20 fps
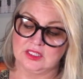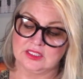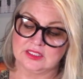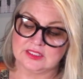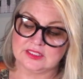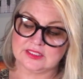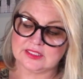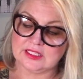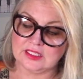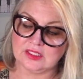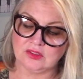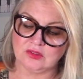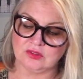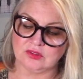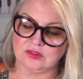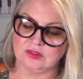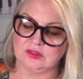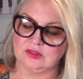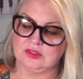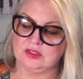
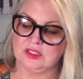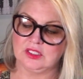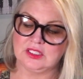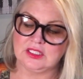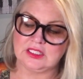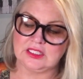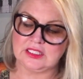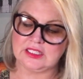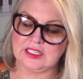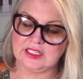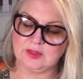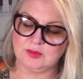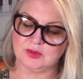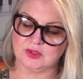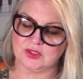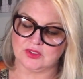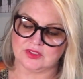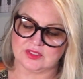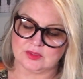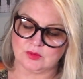Single
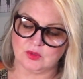Libras.